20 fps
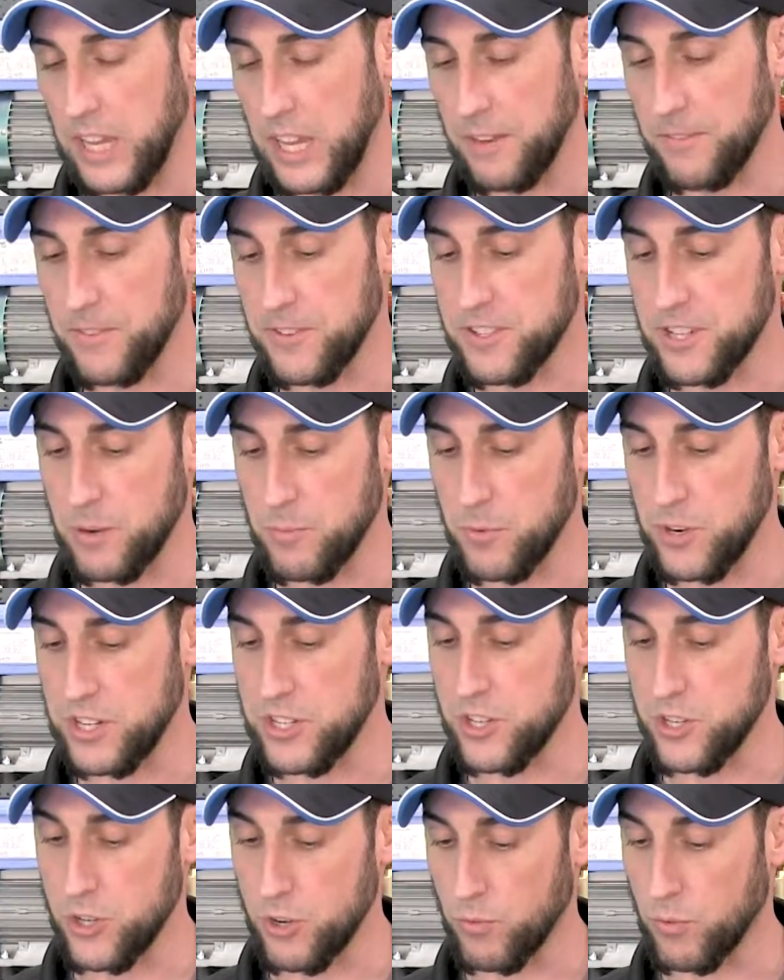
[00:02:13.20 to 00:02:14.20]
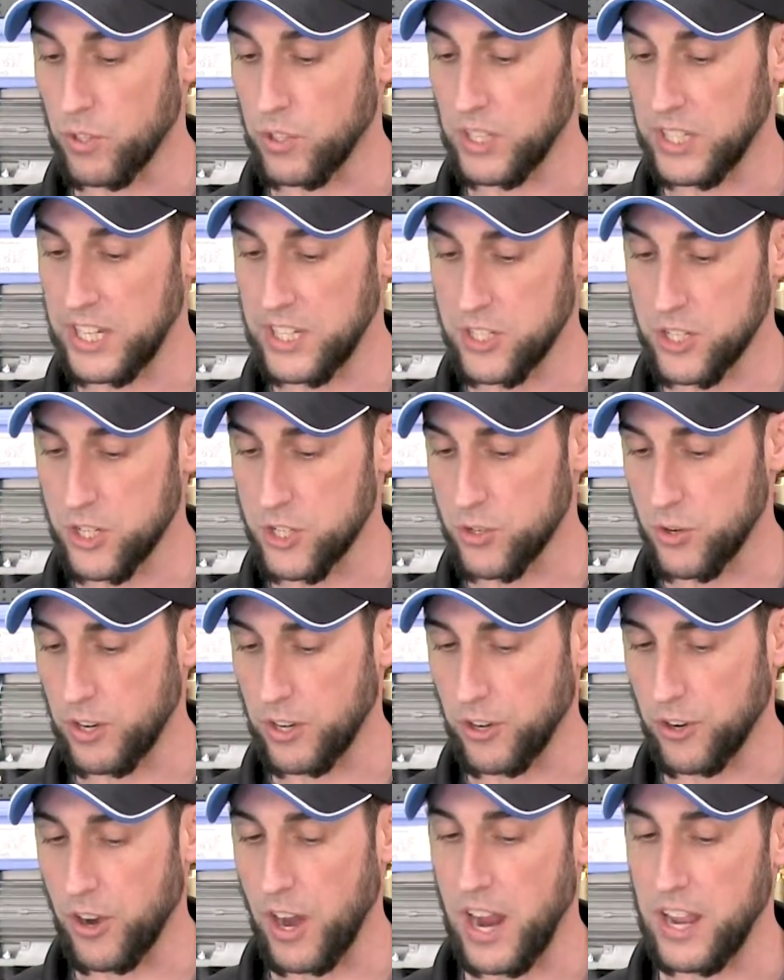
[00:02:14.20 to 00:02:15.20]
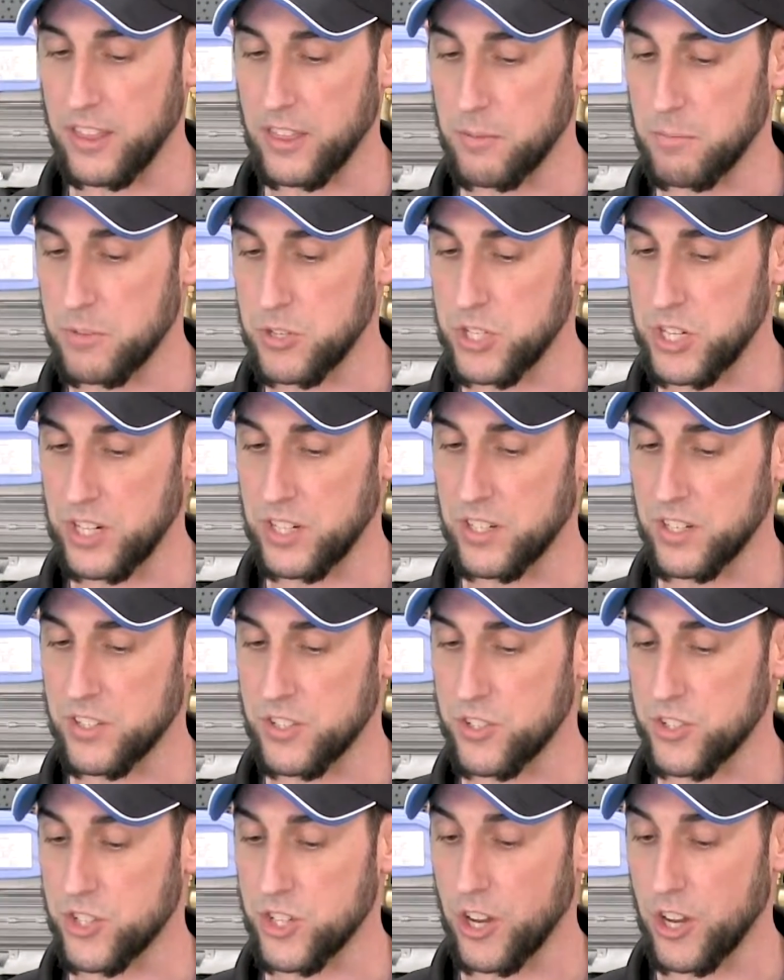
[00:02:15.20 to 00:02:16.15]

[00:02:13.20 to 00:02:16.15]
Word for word: If for some reason you release a trigger and the machine doesn't